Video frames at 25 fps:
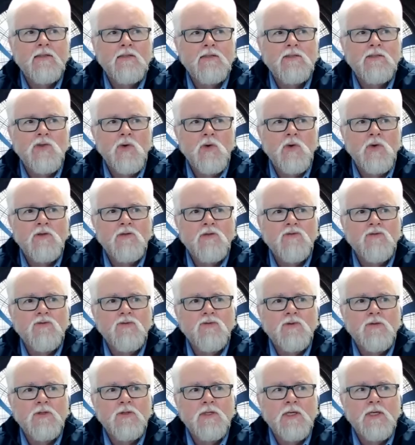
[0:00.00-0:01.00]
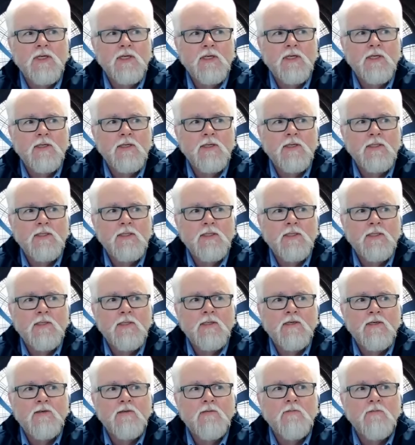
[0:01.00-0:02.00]
sort of
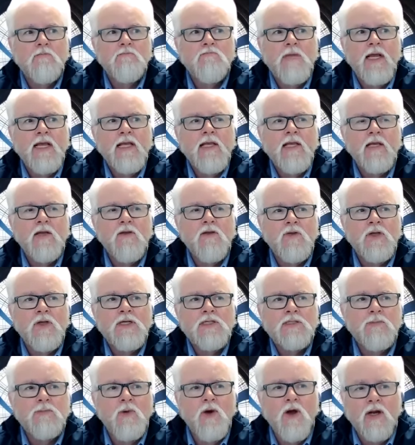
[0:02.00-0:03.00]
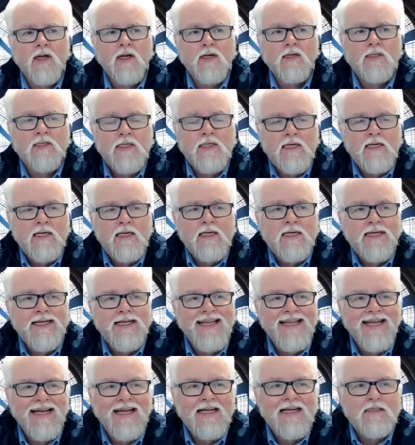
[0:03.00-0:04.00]
making a finished product
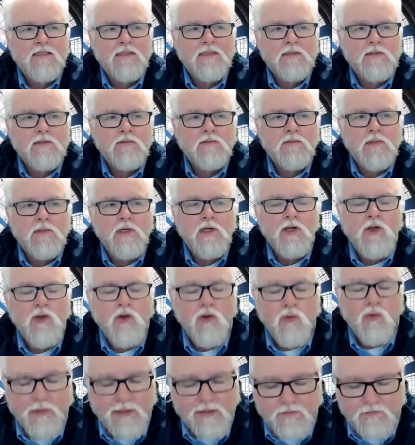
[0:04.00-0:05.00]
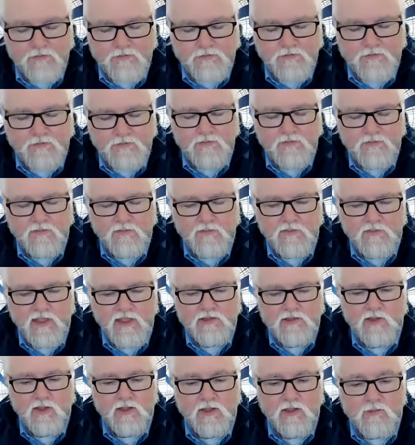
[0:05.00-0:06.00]
that a human
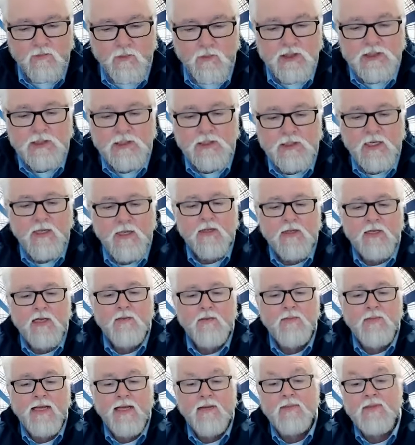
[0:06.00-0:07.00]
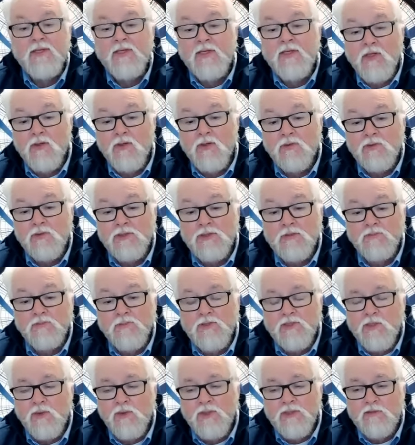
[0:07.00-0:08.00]
is going to appreciate and be able to use.
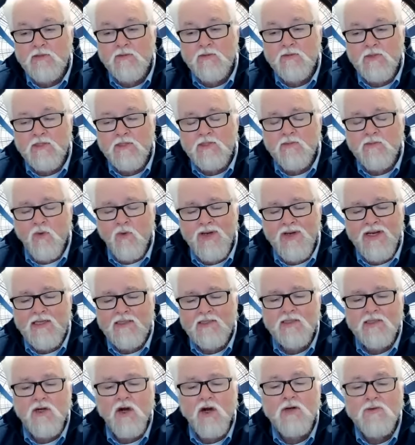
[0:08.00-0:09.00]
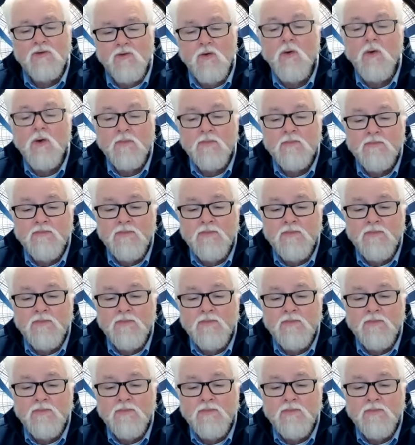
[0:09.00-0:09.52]
So it's more or less an art form.